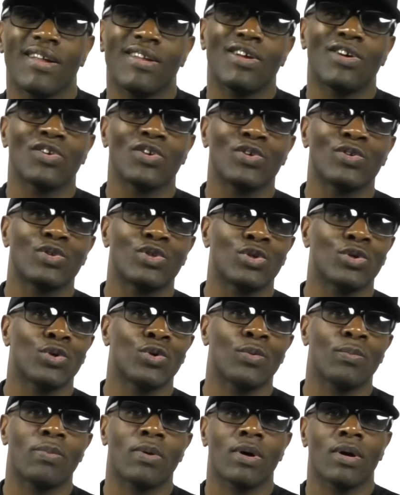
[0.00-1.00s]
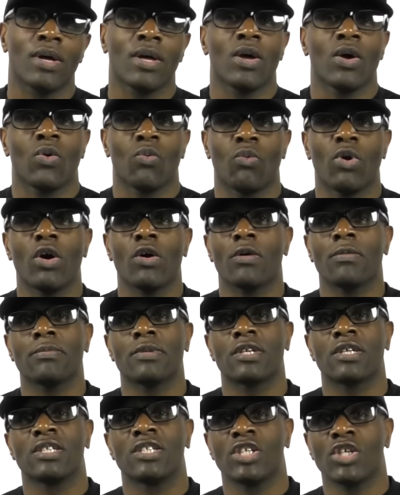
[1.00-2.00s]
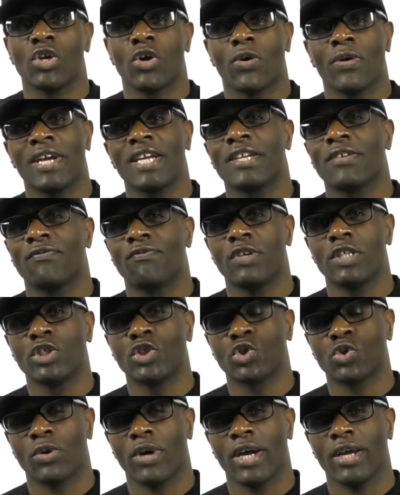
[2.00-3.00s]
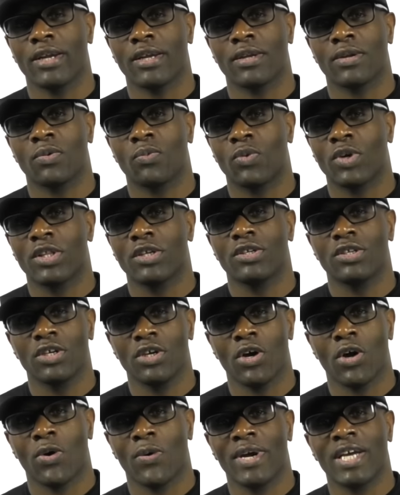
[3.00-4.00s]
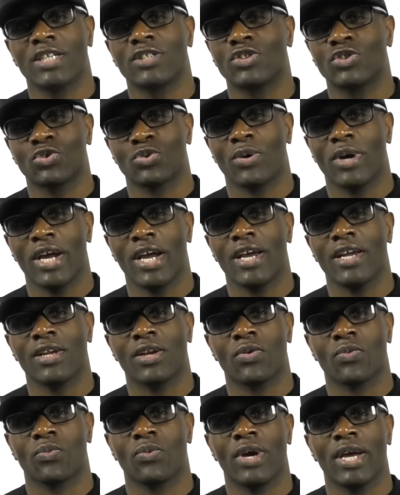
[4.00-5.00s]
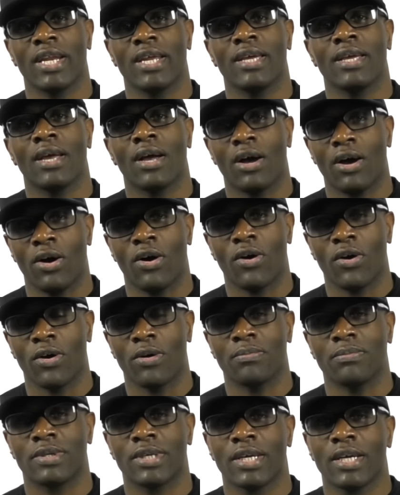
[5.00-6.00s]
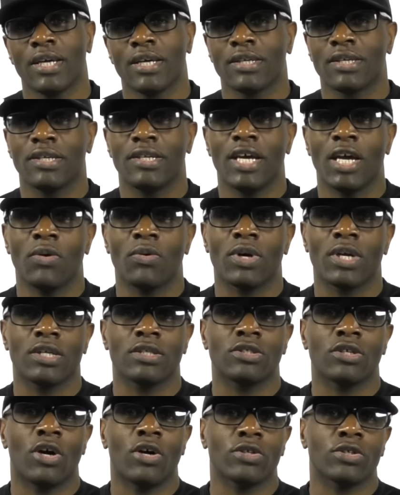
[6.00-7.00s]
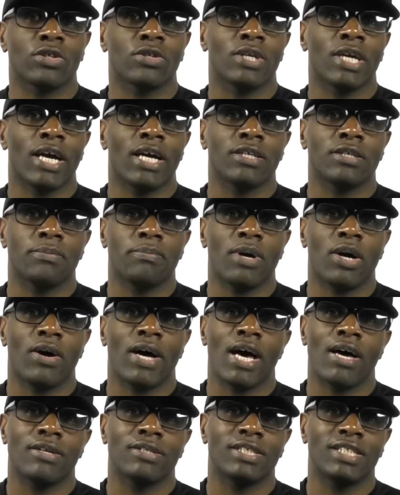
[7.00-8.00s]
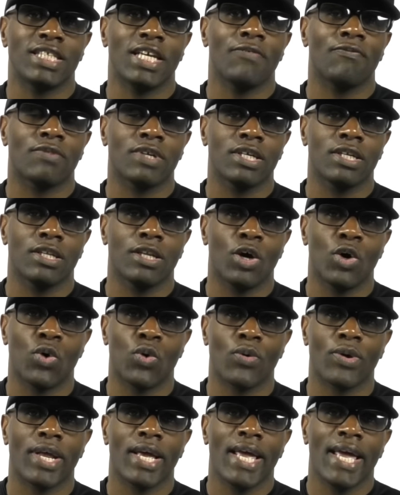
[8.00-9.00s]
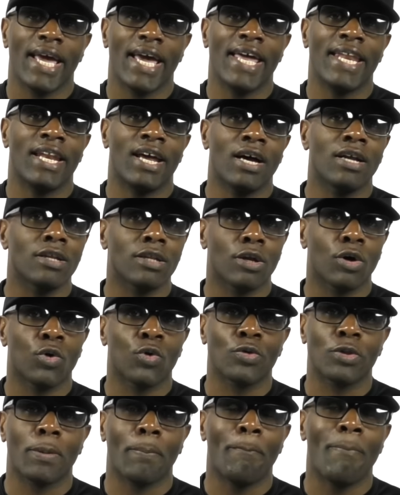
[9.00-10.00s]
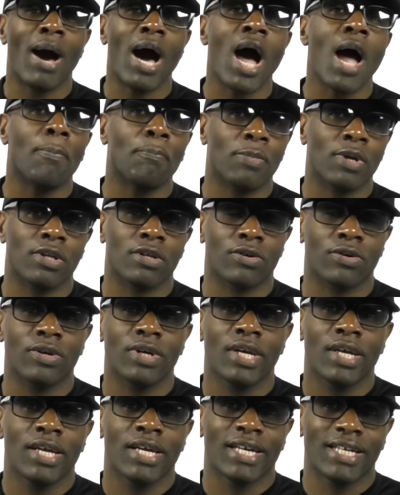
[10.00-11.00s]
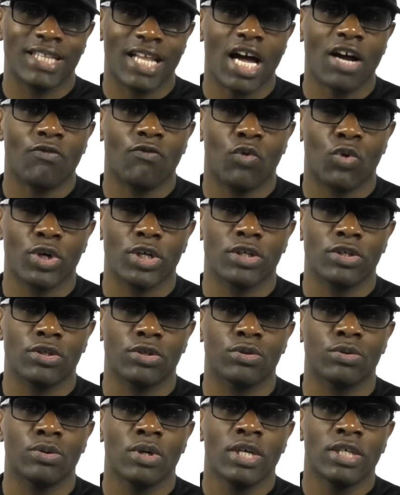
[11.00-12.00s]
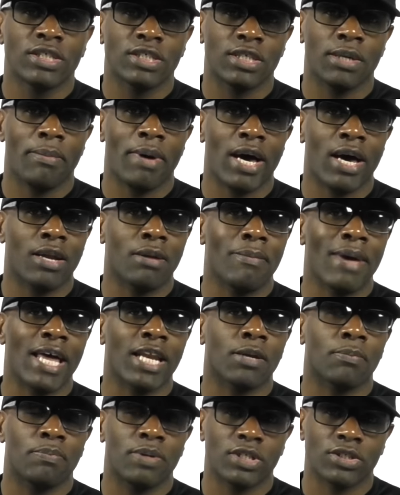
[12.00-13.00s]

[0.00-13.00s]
Hello YouTube, welcome to TRE Defense Training, where the TRE is trained, ready, armed. Today we're going to talk to you guys about how to safely load and unload the popular Glock 42 semi-automatic